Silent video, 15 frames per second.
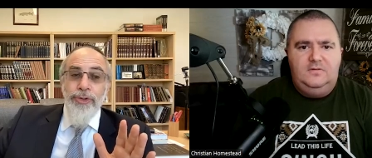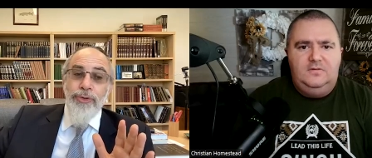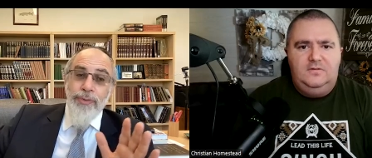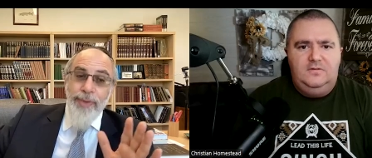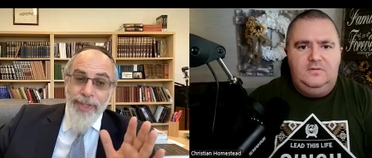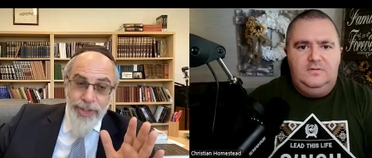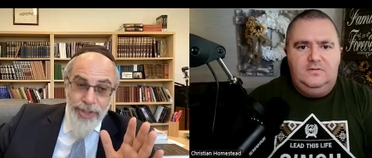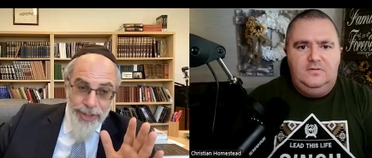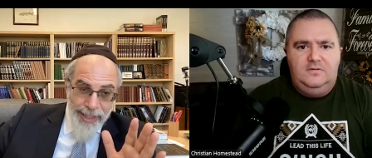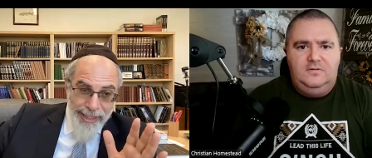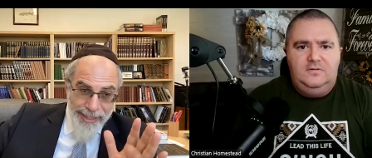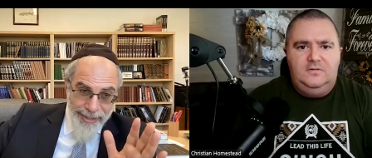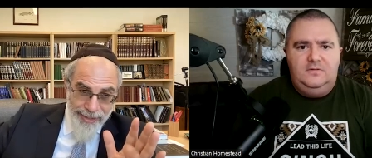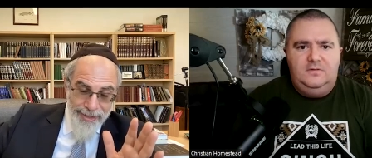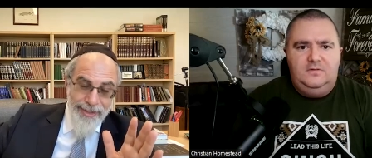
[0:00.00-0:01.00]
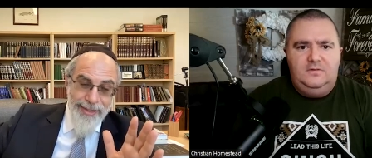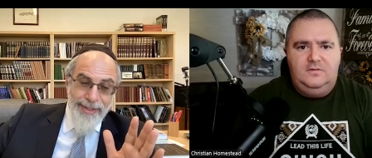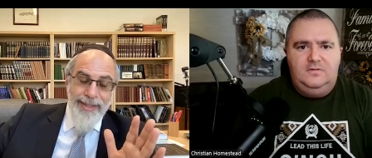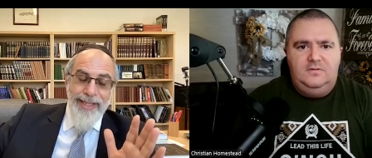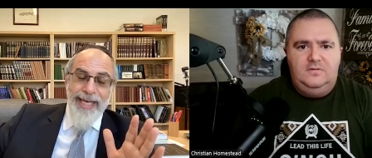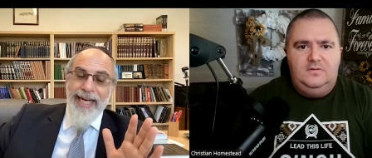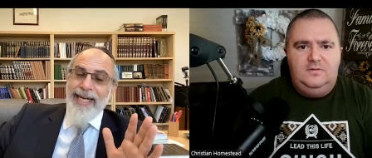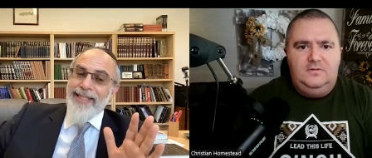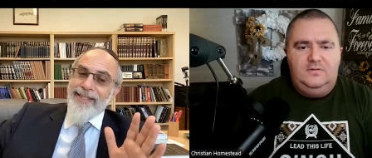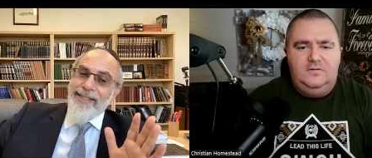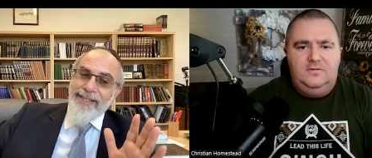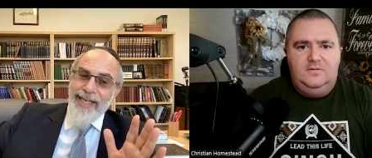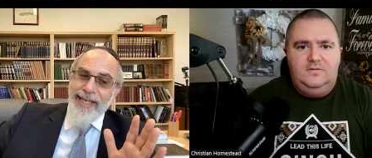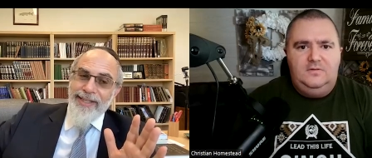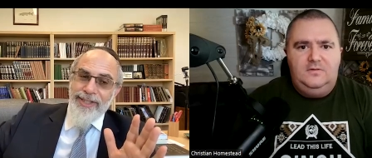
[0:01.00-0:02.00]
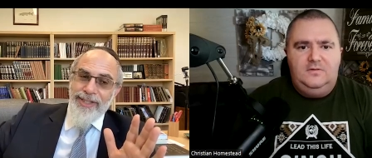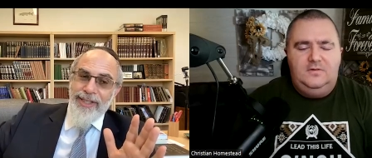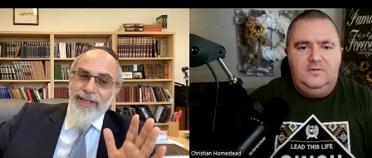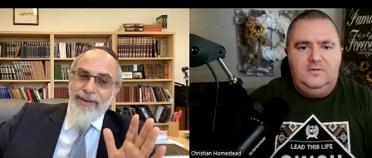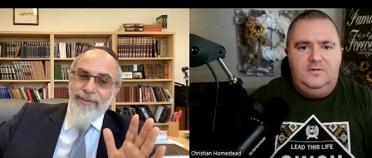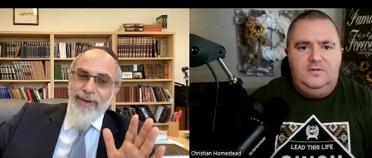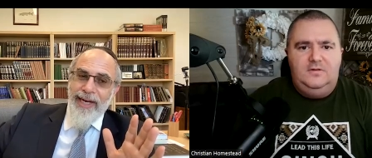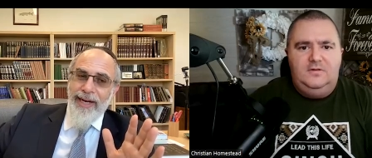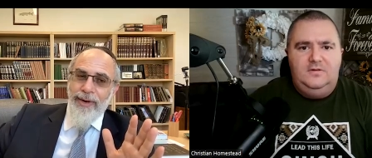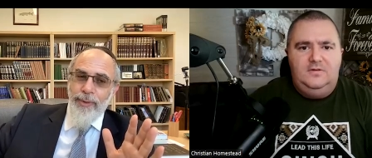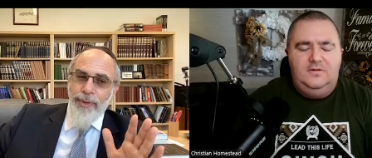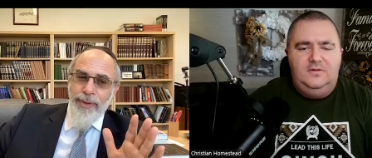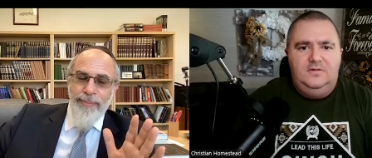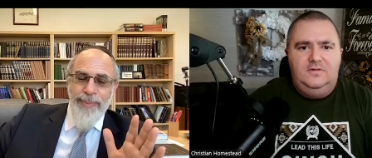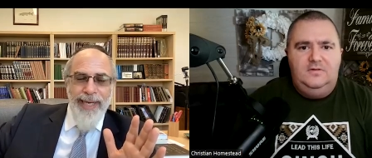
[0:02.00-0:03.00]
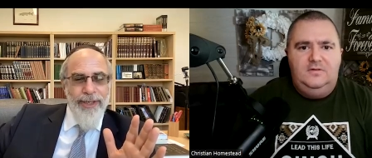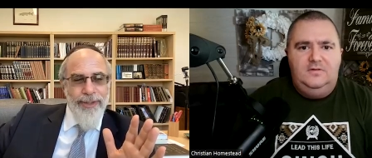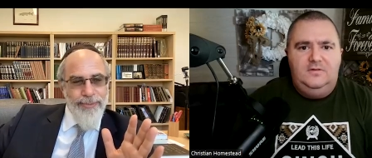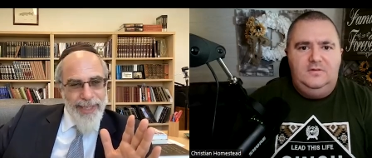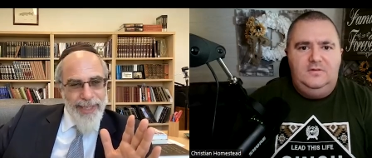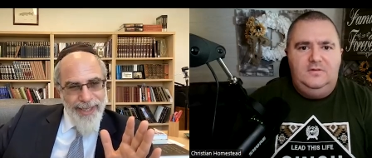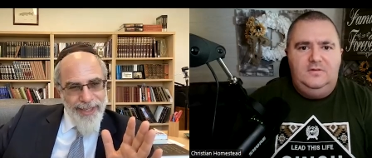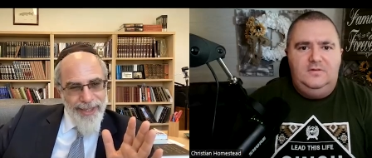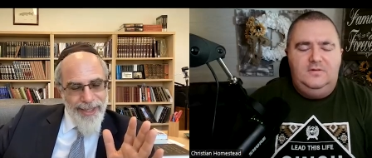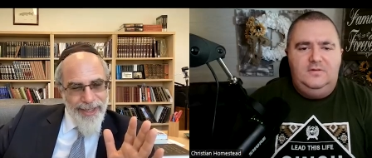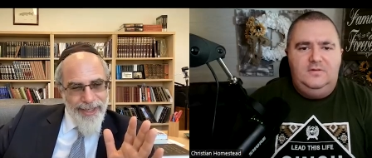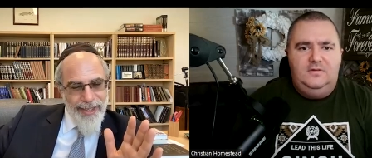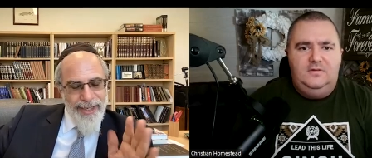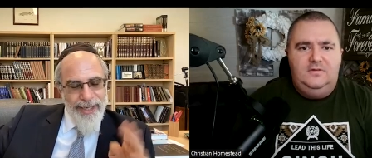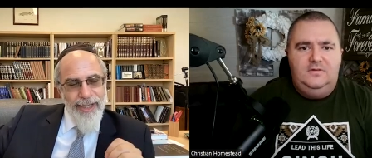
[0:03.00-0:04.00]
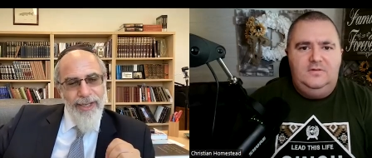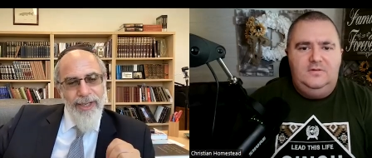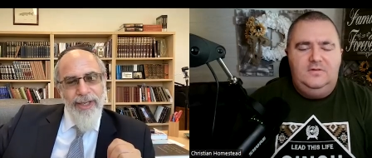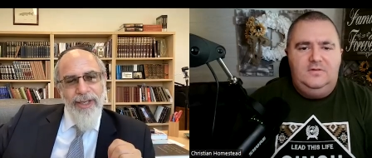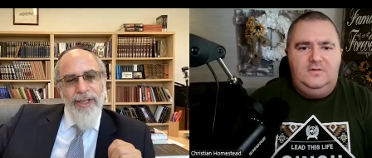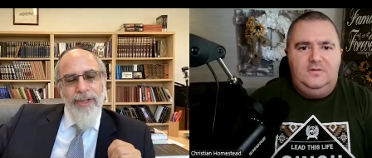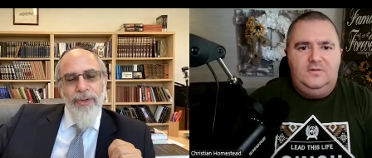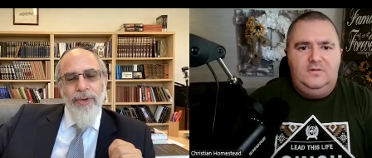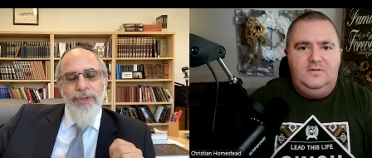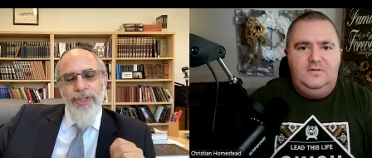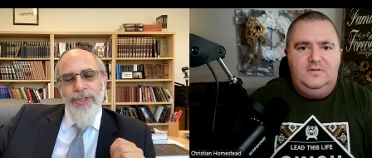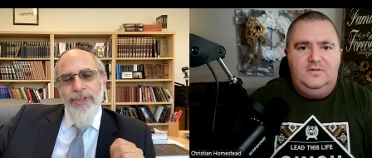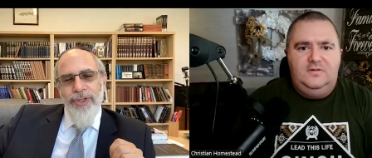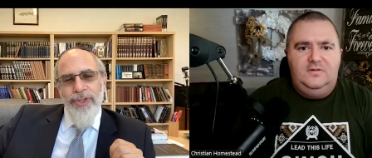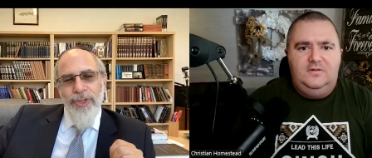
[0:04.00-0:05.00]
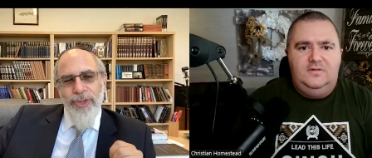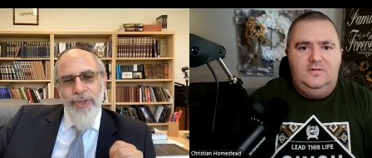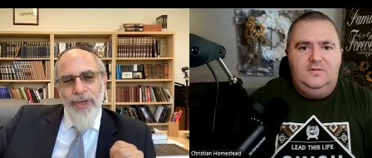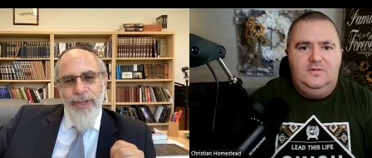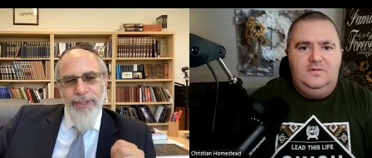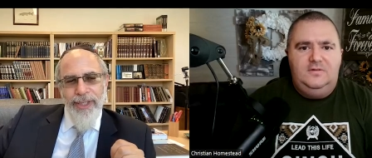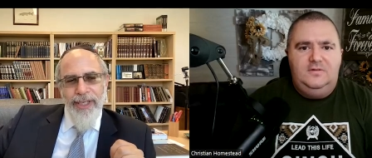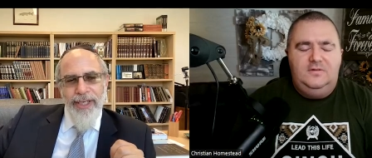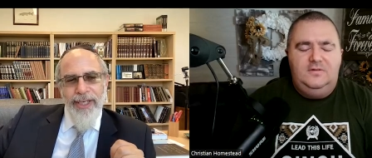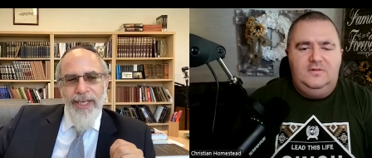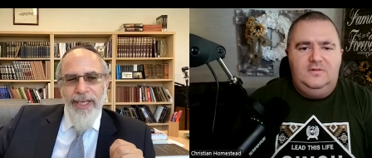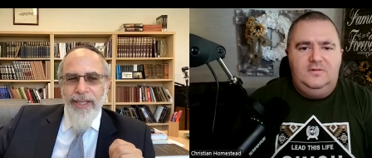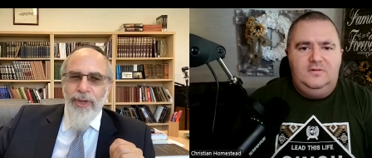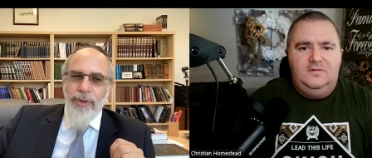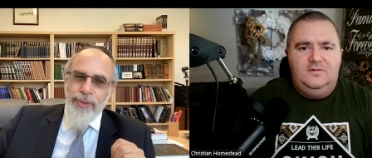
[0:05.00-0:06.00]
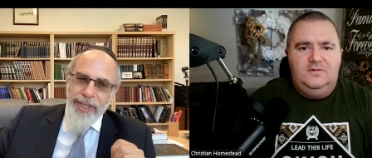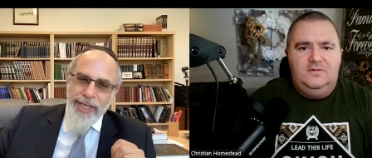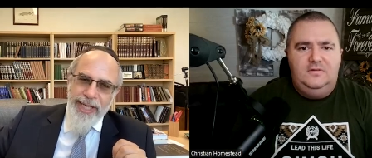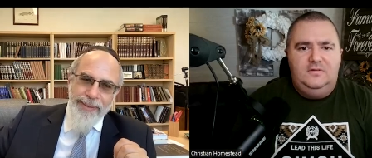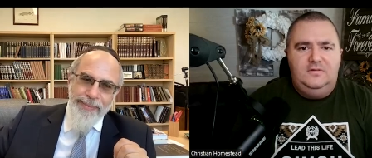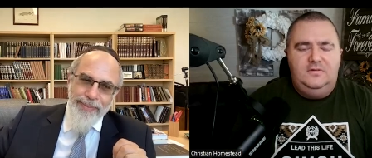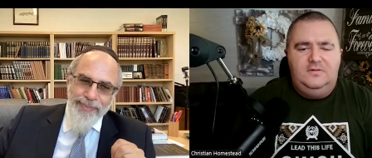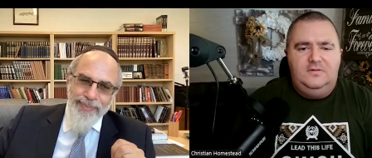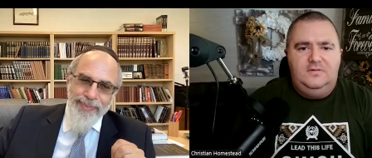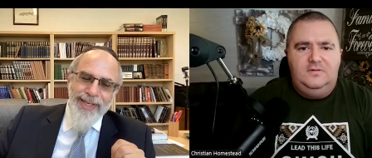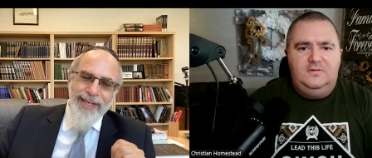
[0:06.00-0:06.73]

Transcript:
Speaker 1: who reject that sense of how we're bound by halacha, those are the so-called chilonim.